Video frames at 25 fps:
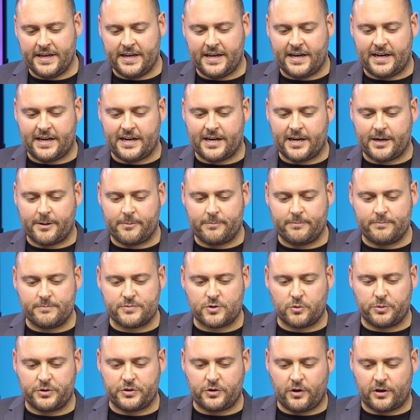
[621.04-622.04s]

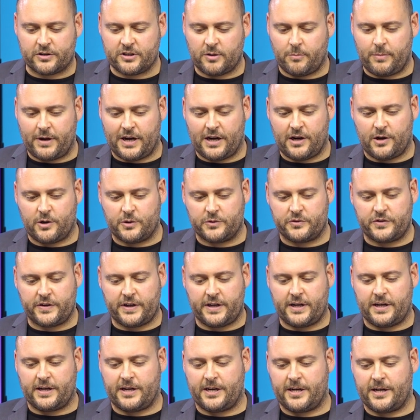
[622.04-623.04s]
So we talked about,
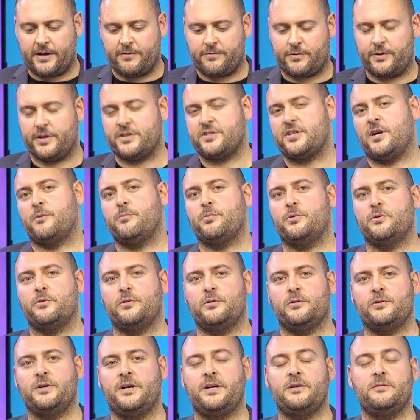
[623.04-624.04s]
for
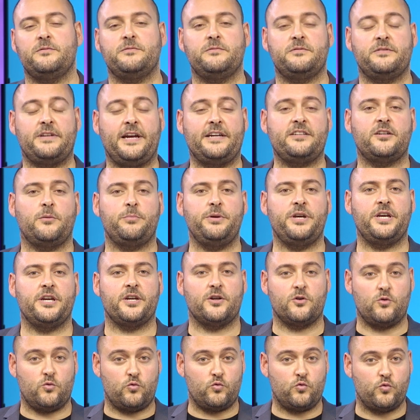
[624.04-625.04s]
example, data
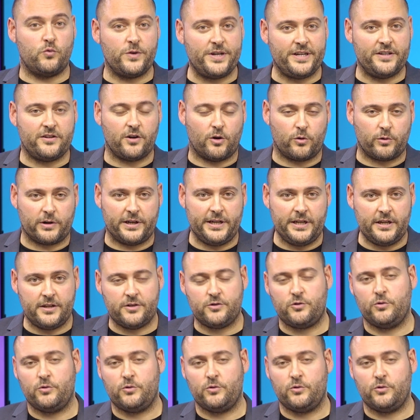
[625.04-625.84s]
being read-only.